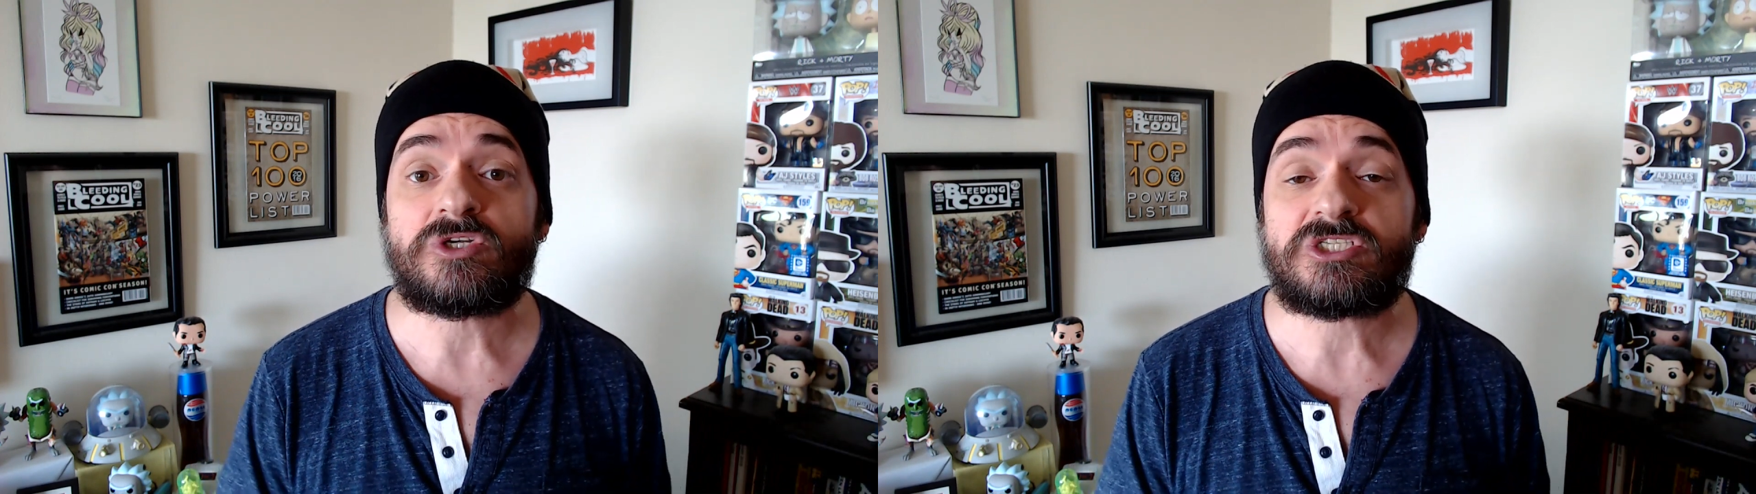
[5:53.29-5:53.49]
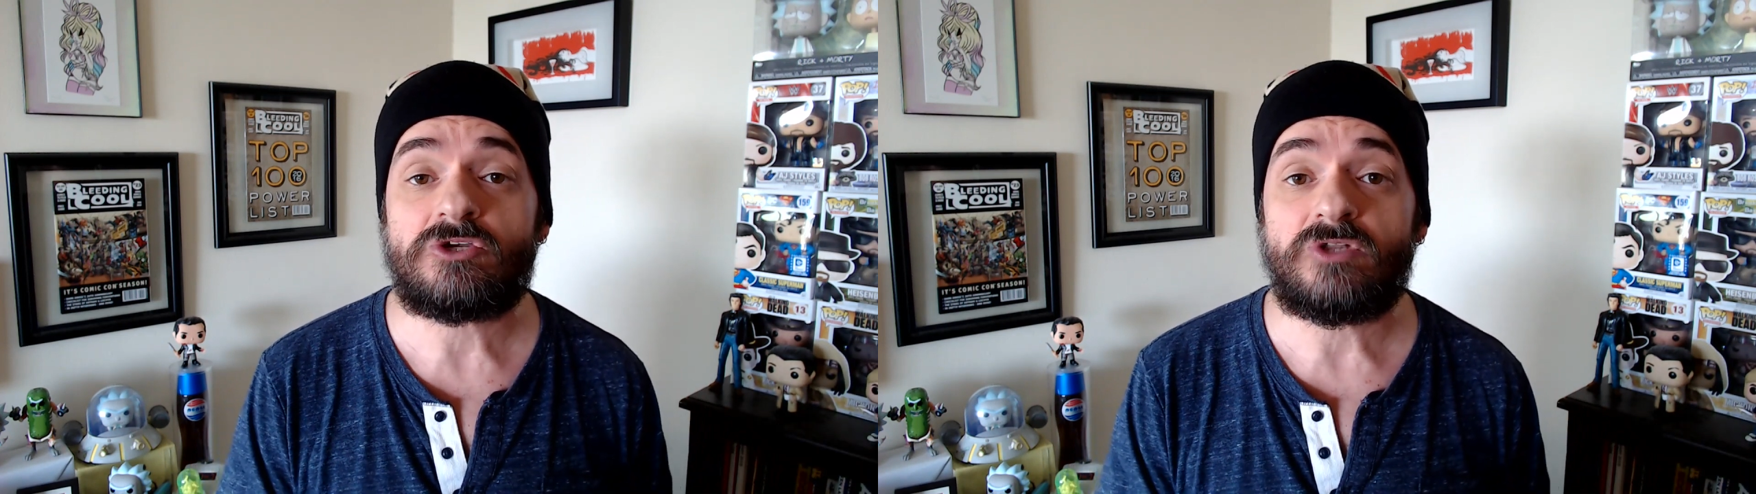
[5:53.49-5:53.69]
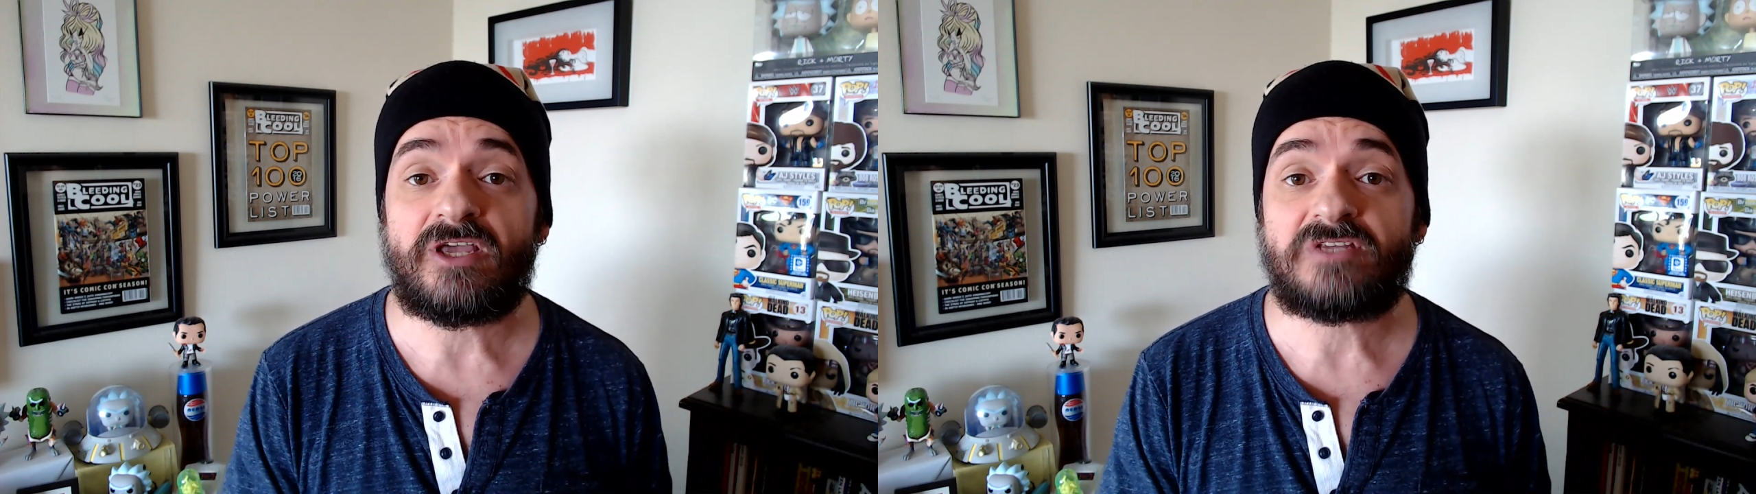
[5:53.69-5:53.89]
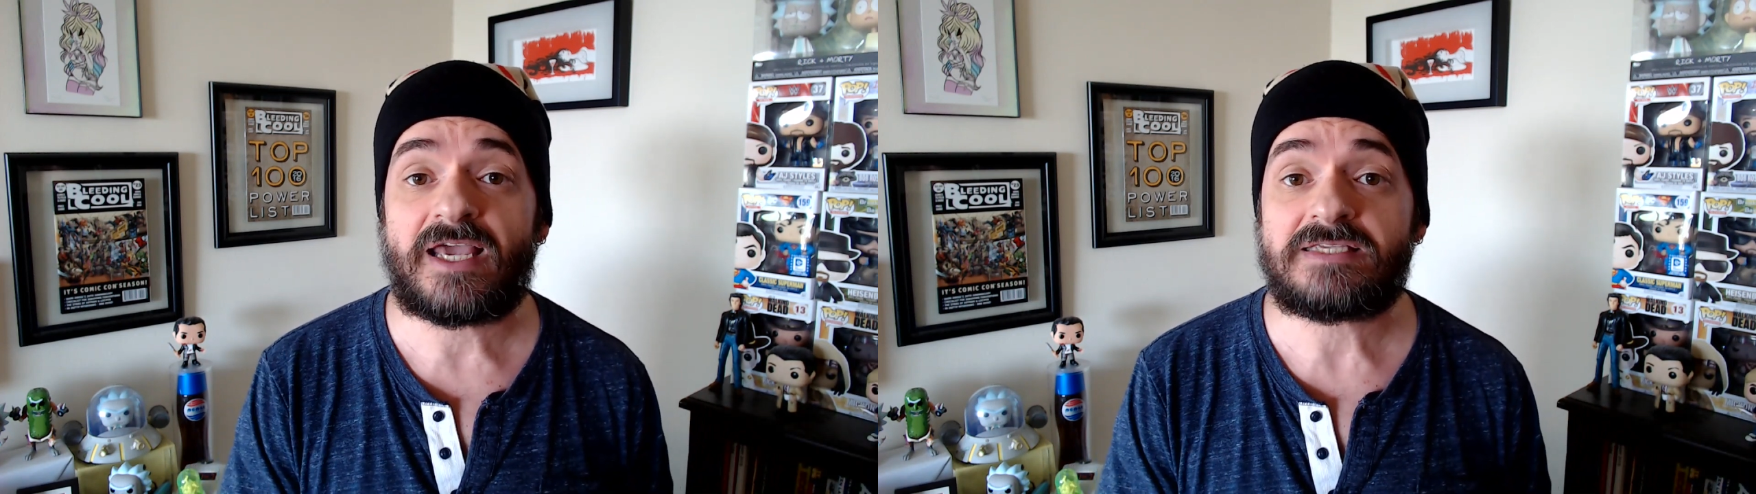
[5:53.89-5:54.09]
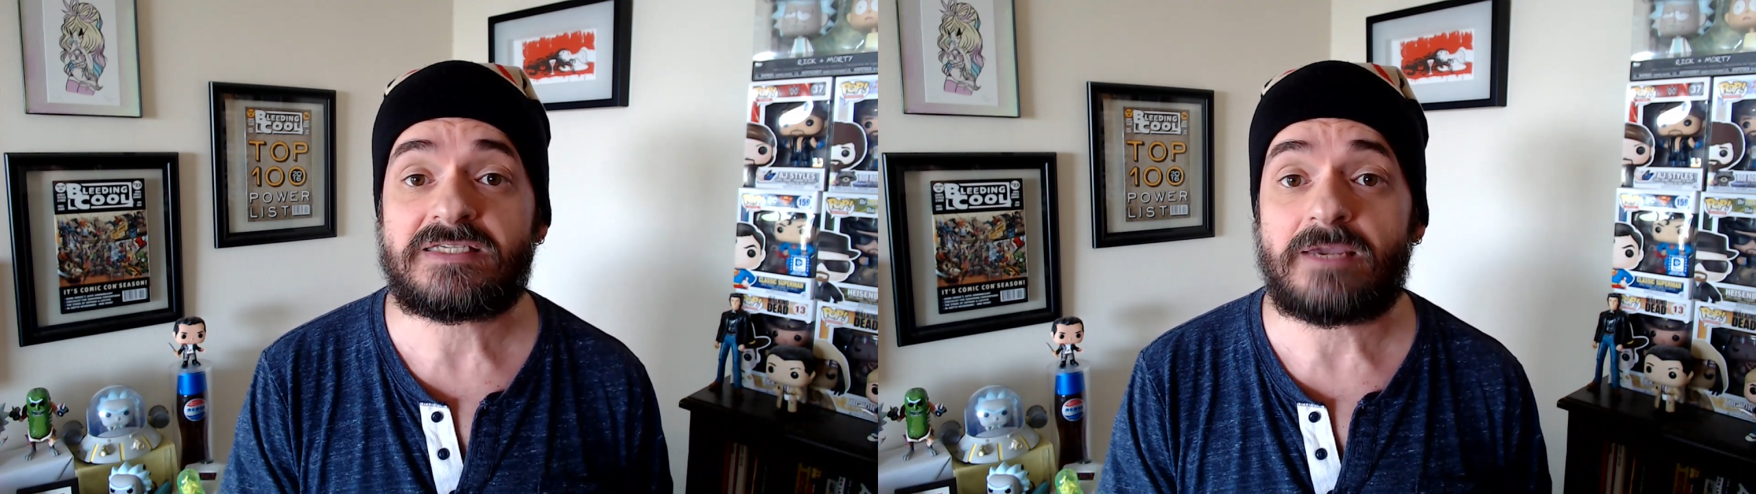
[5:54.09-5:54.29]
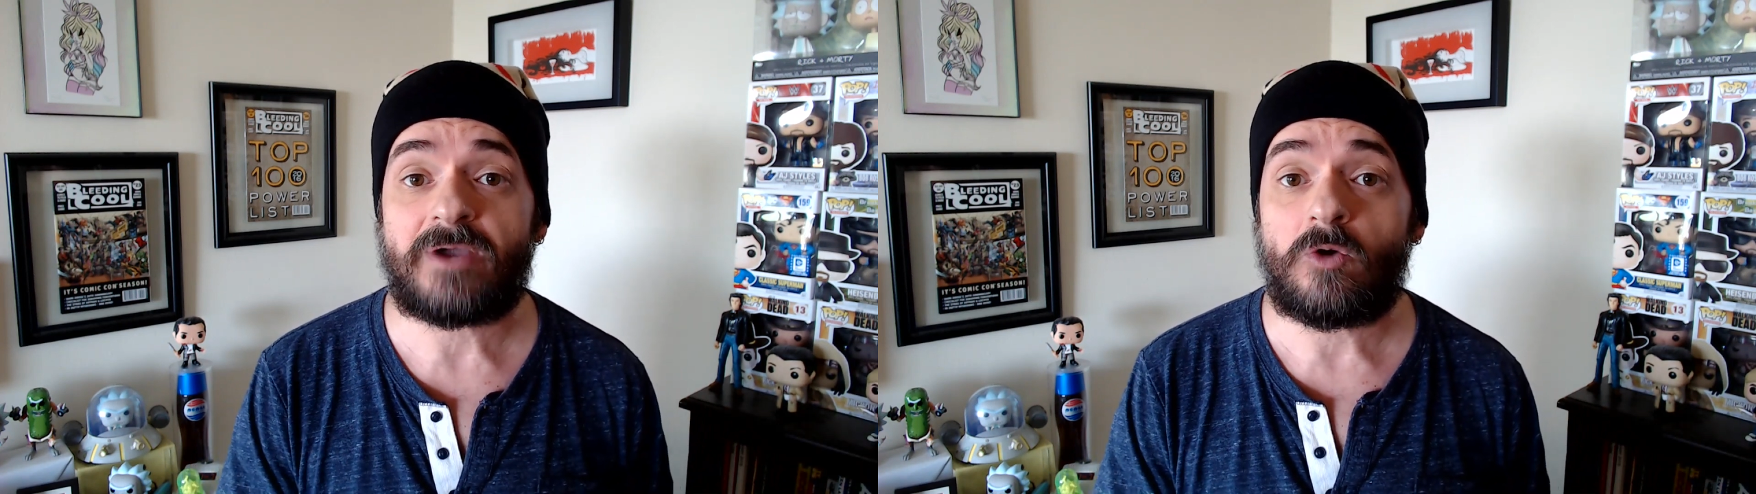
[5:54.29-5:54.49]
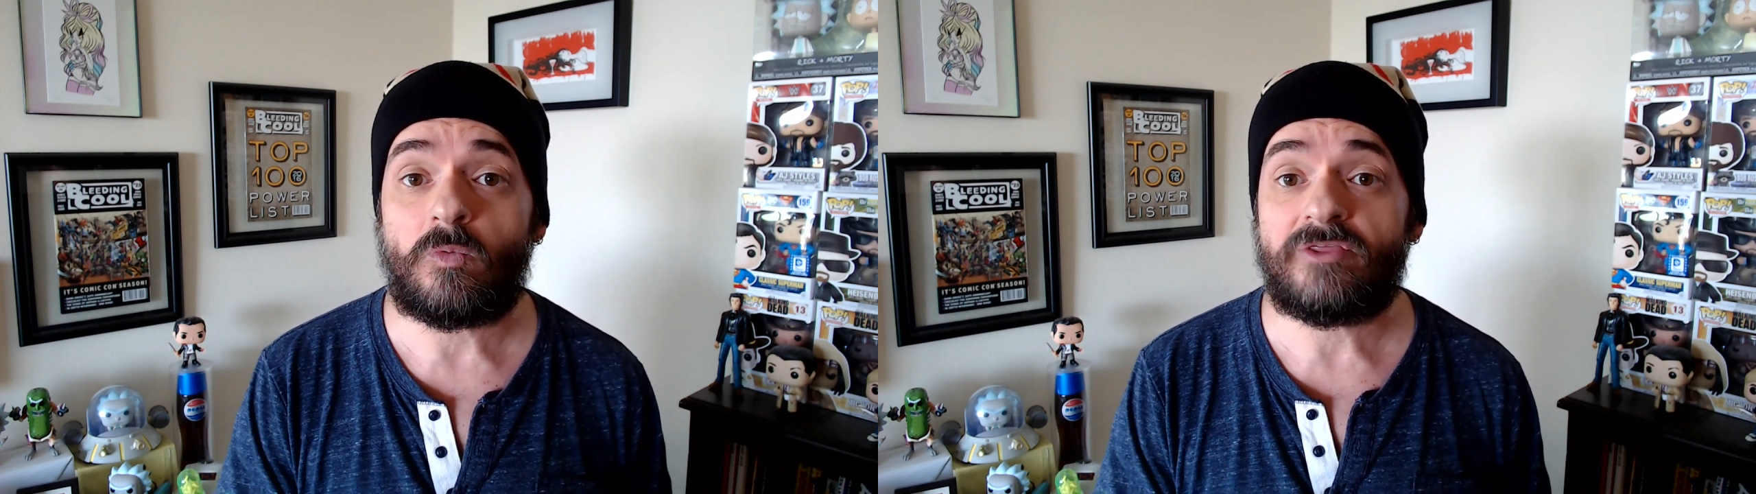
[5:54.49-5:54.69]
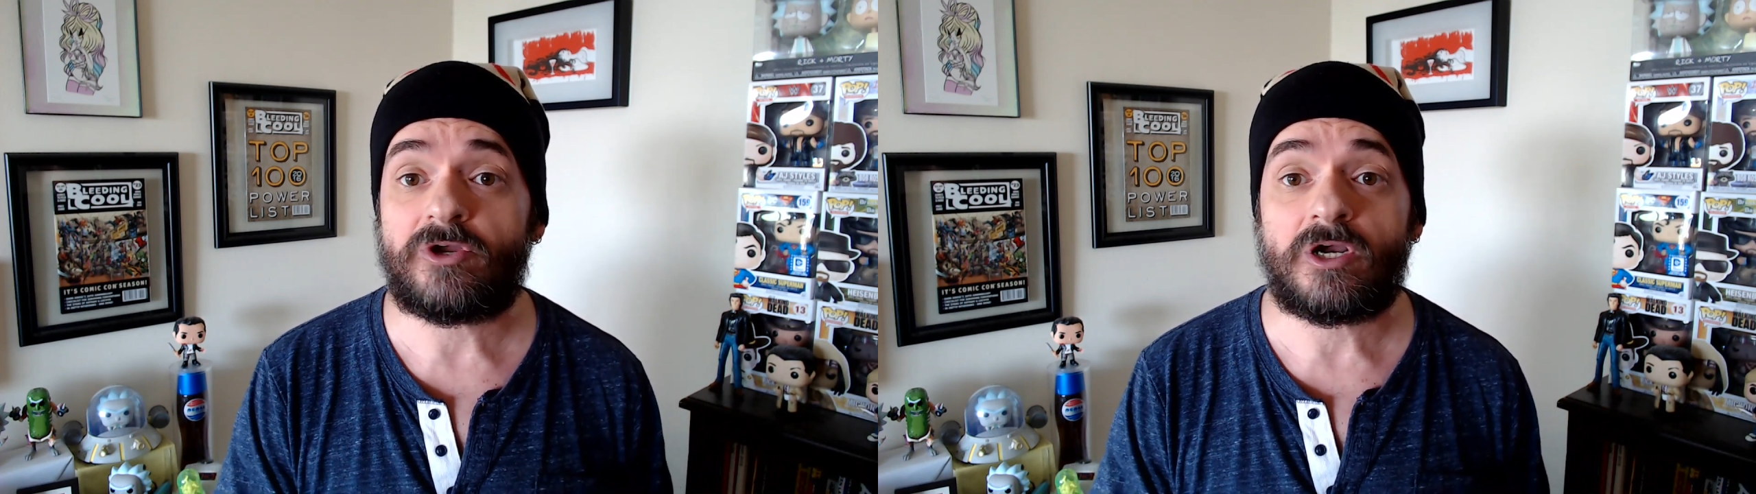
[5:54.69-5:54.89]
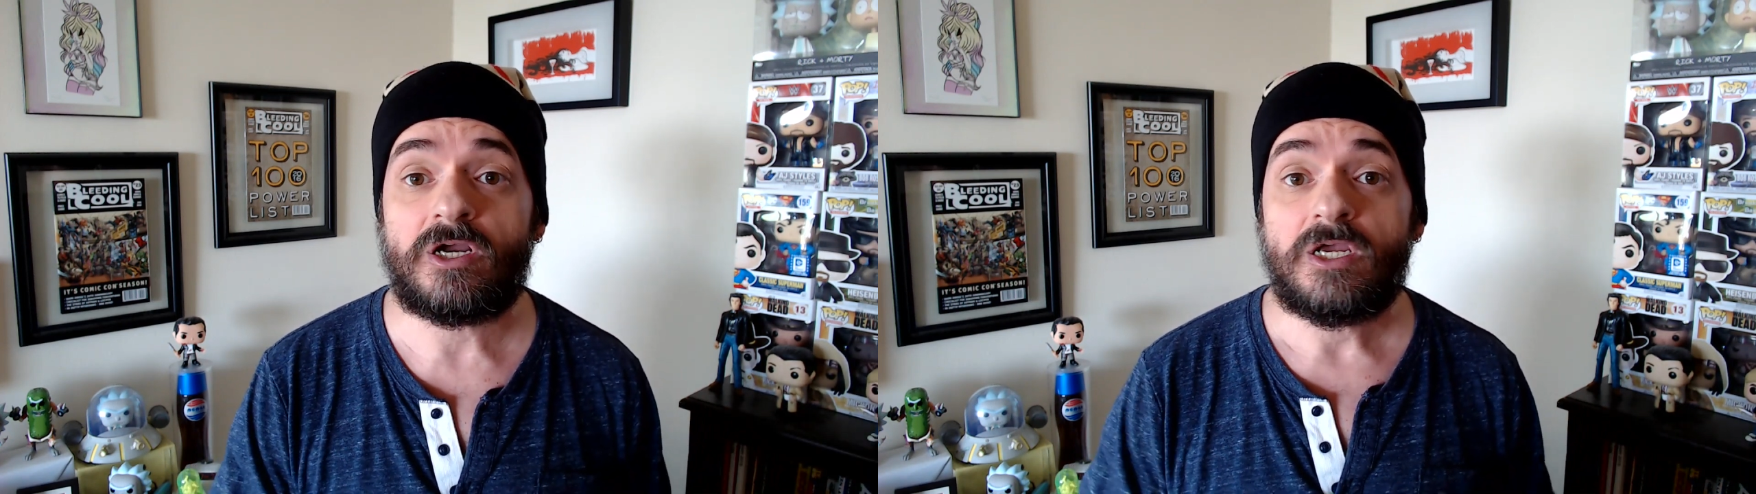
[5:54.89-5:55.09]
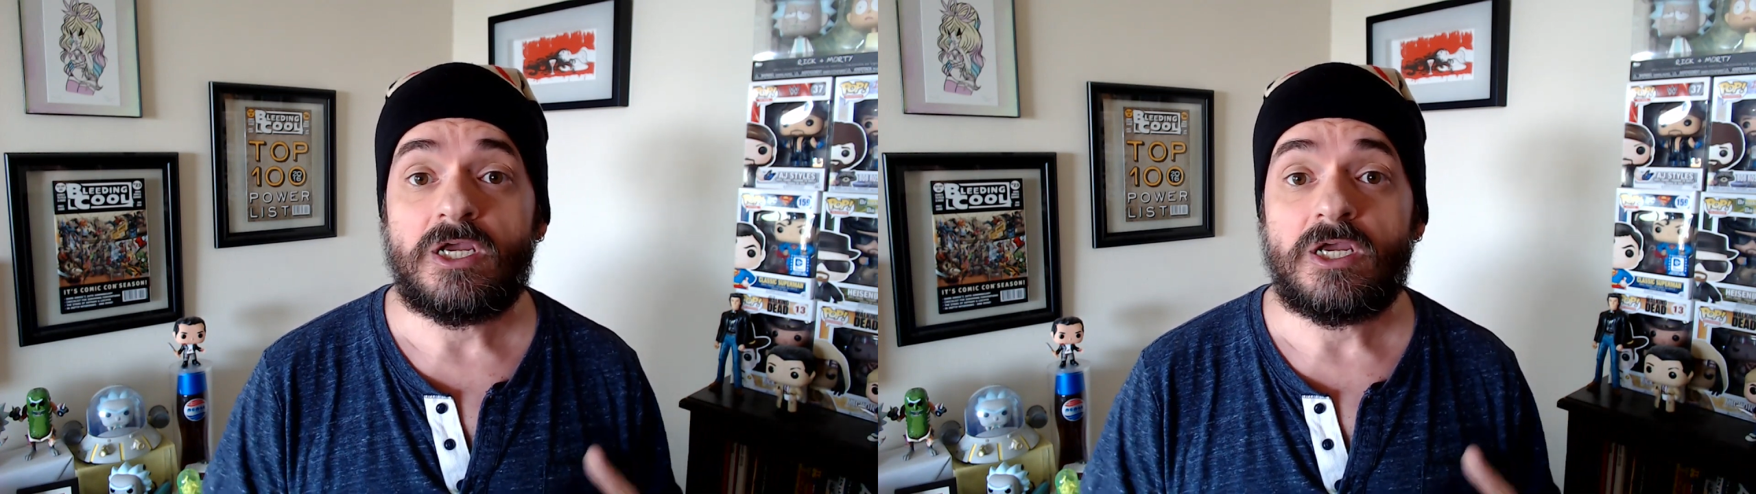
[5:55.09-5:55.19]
still left guessing about whether